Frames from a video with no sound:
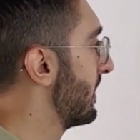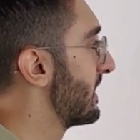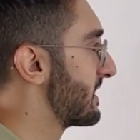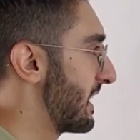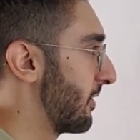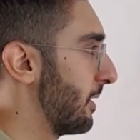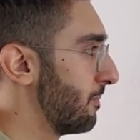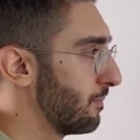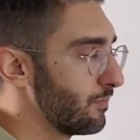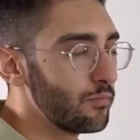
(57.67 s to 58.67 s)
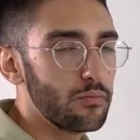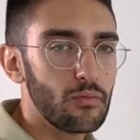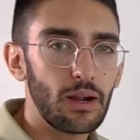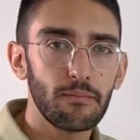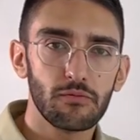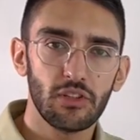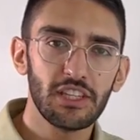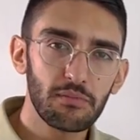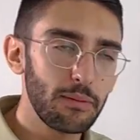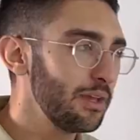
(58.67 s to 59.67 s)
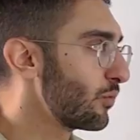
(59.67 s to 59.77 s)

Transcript: etc. Right? So this might be a